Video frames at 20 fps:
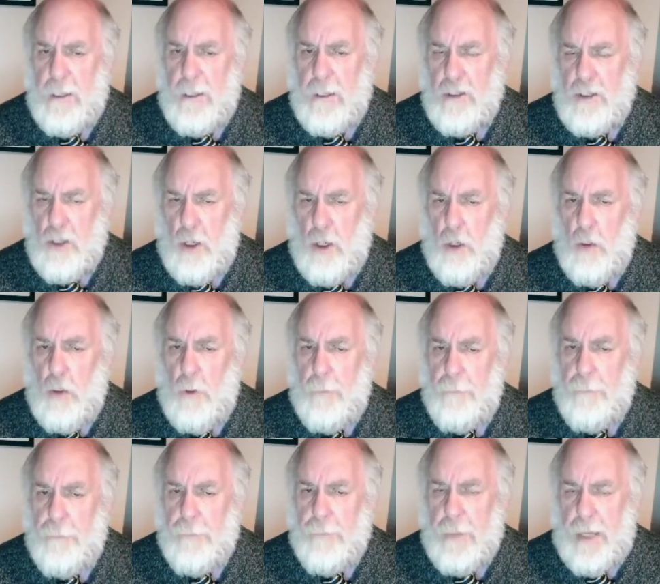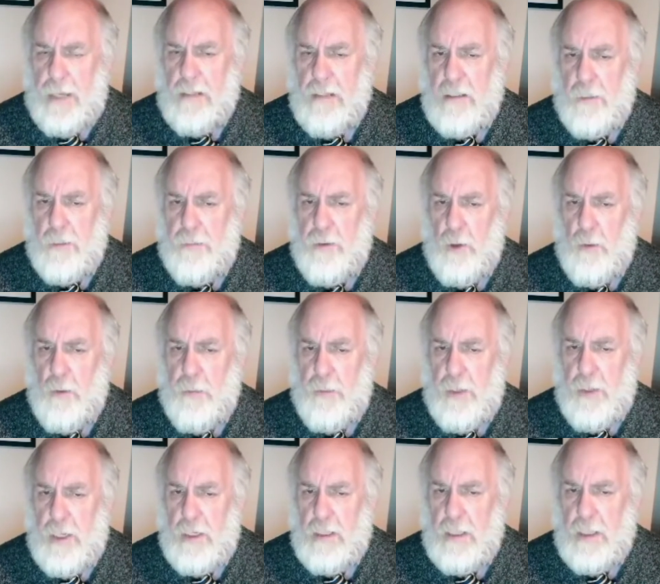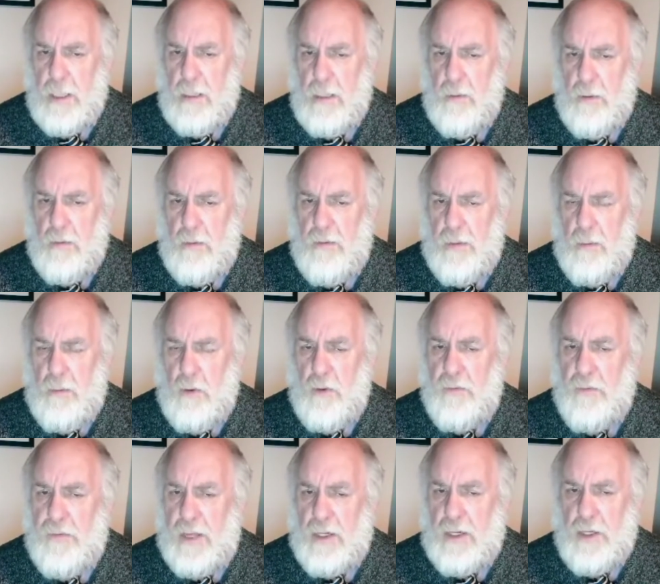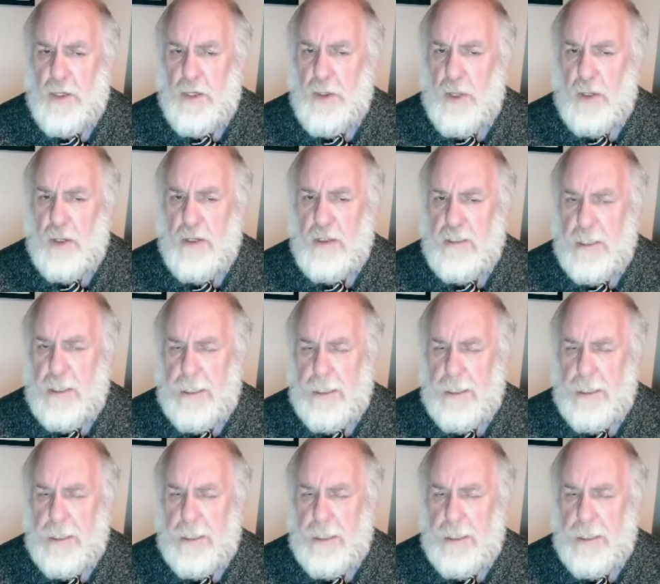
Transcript: so, as appropriate, he will remove that authority.